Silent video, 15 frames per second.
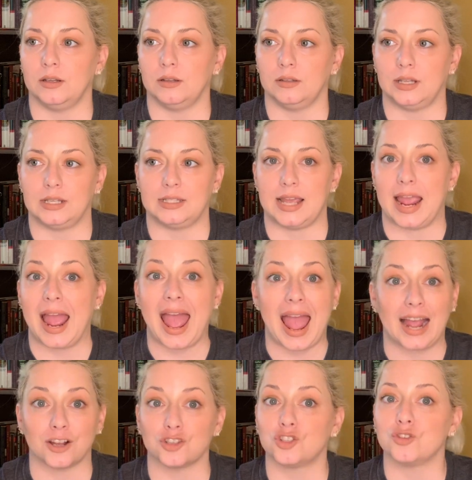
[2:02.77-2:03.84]
let's say,
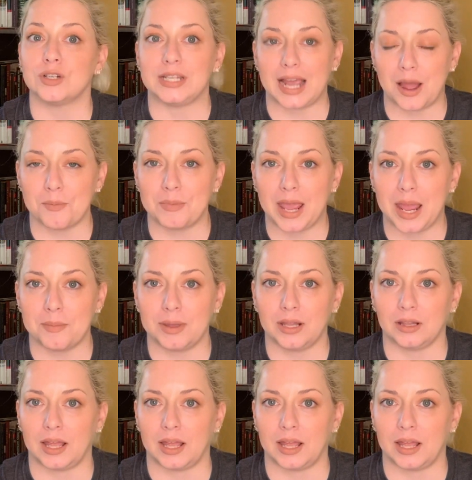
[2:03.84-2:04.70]
extra down payment,